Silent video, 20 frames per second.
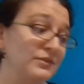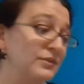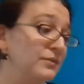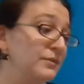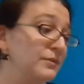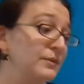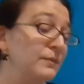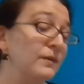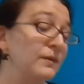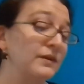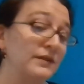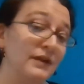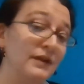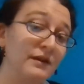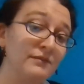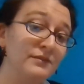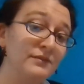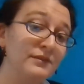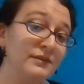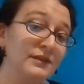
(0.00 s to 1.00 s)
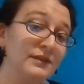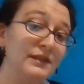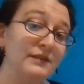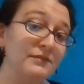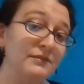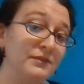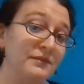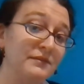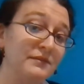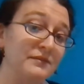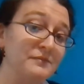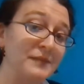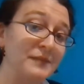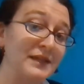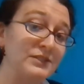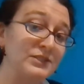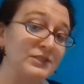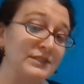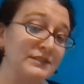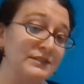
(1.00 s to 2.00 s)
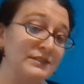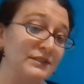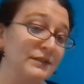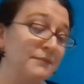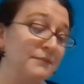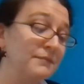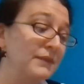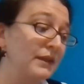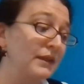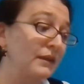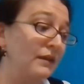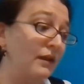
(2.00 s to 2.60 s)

So you are covered if you live in Manchester.